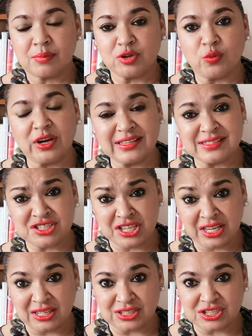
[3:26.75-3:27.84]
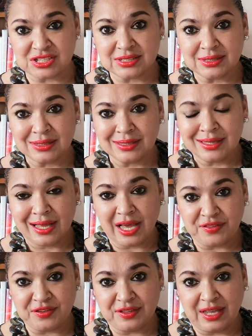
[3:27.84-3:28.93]
But what has changed
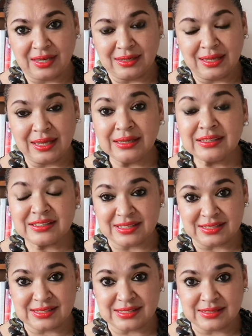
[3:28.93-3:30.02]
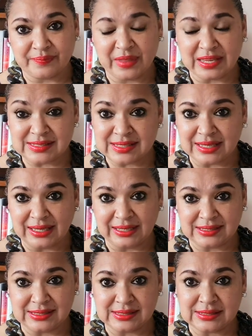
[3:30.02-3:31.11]
other than increased,
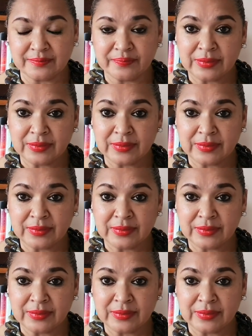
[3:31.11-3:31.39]
escalated